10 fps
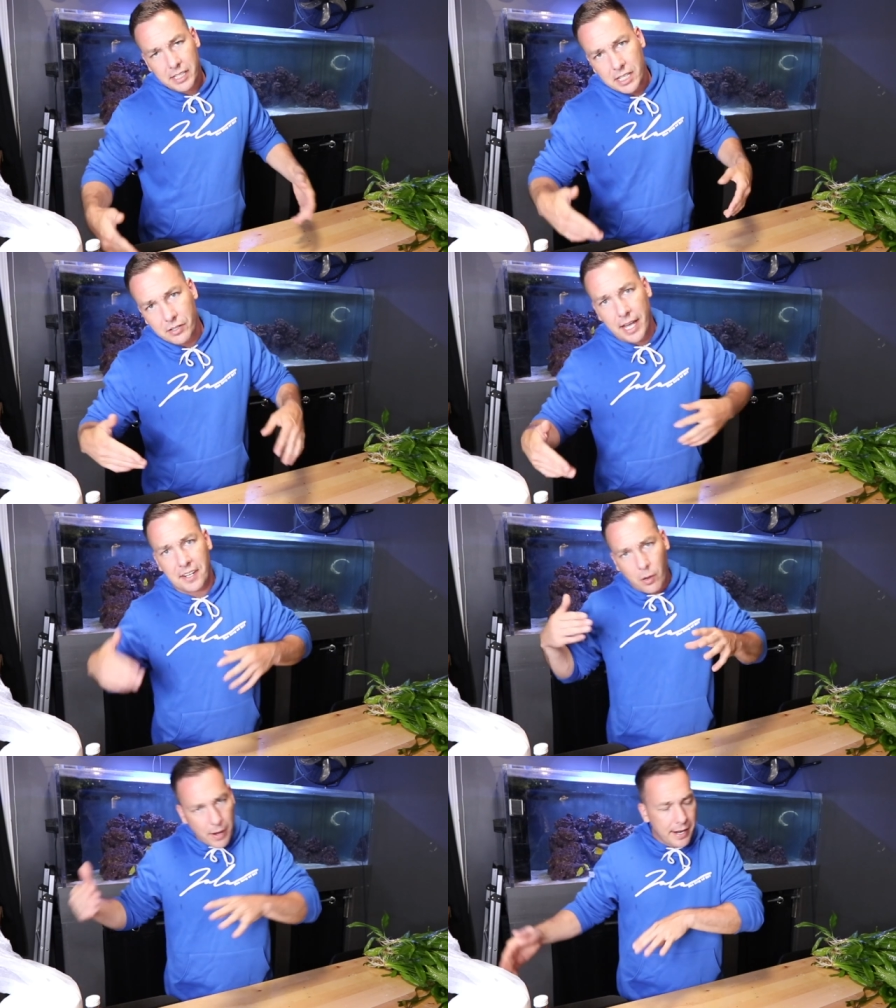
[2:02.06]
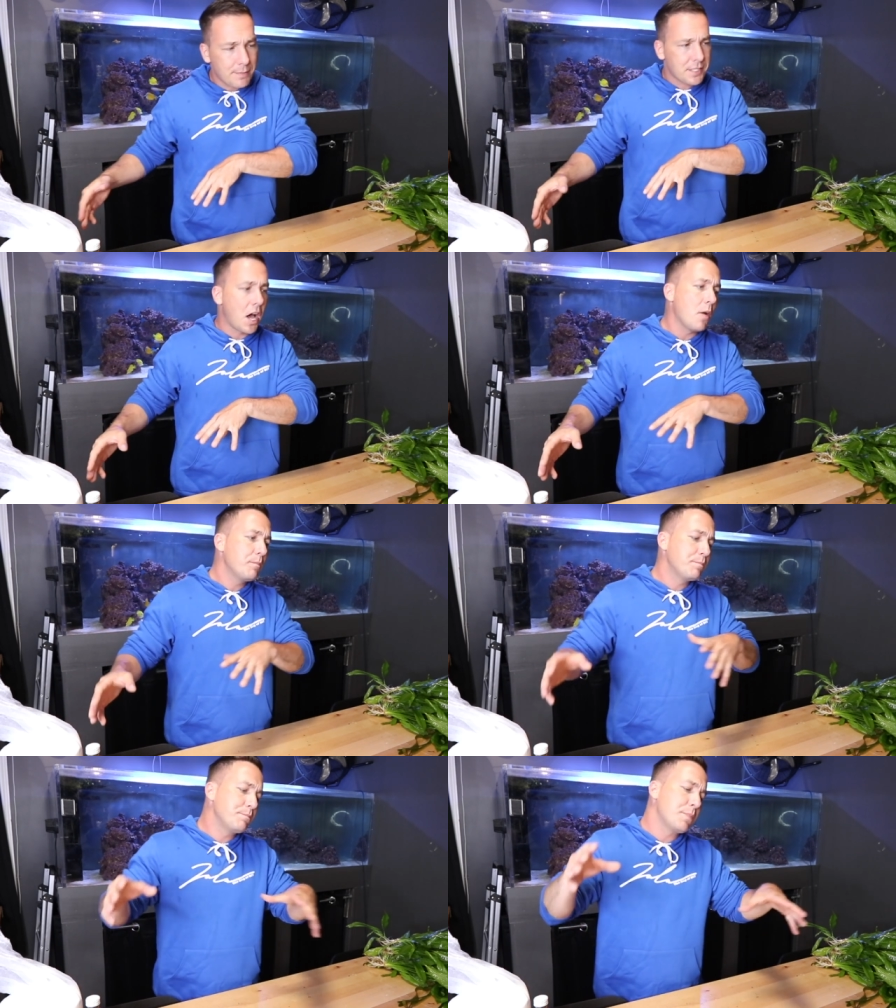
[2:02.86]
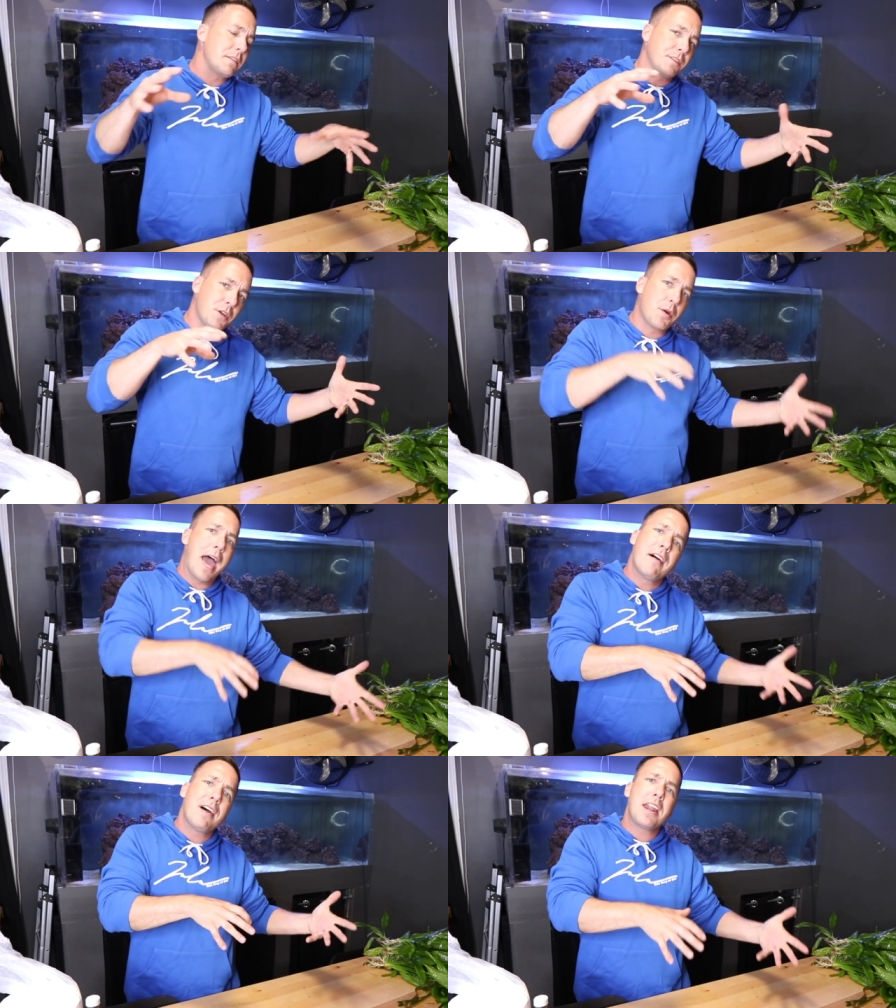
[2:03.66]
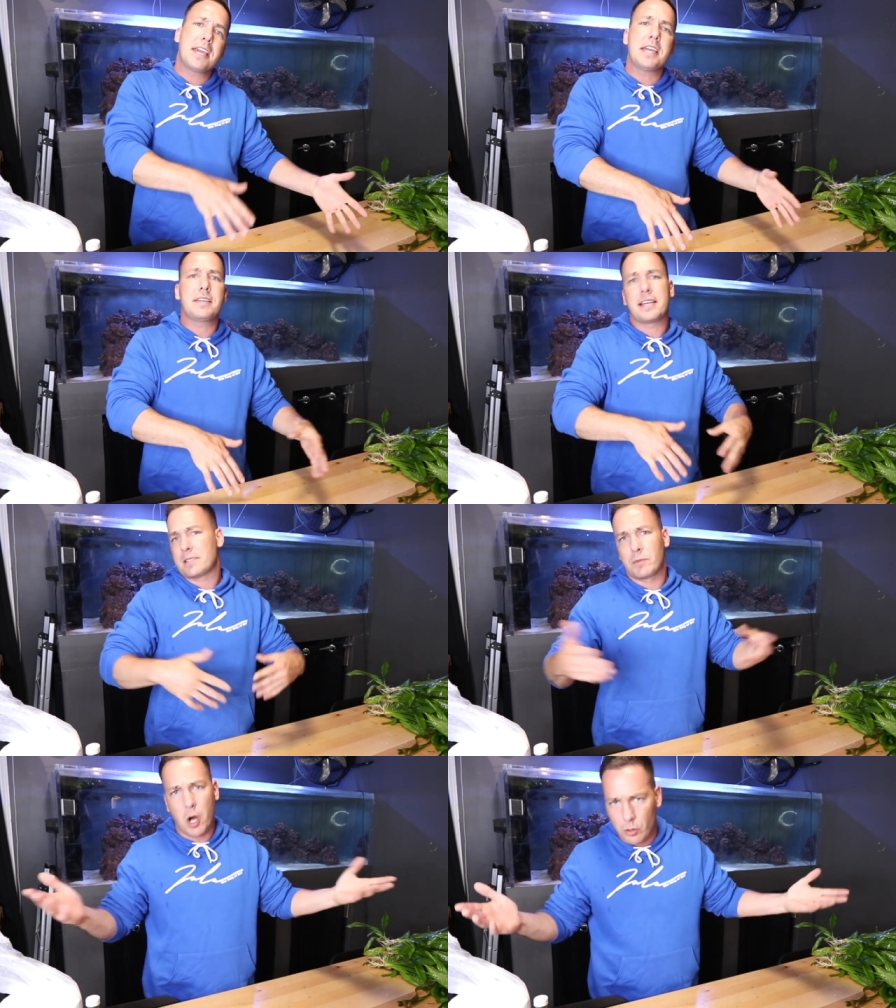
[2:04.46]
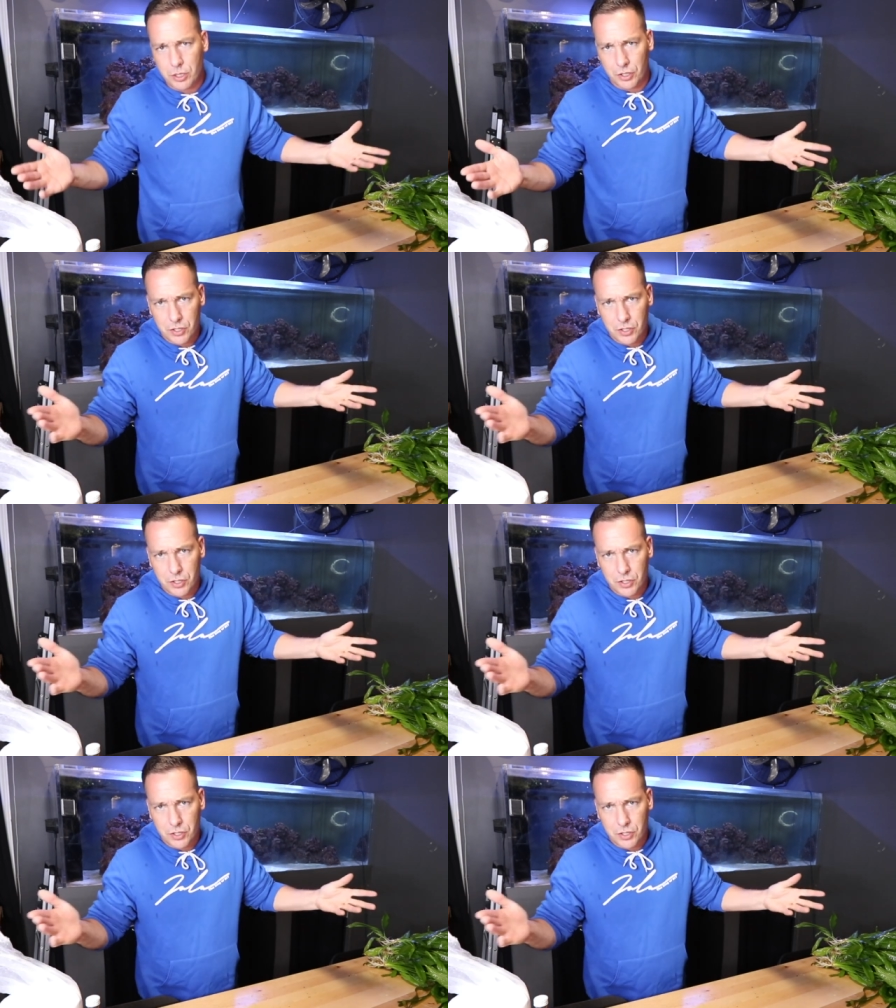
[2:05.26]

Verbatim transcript: you'll get aquarium salt, but if you don't have any, get some kosher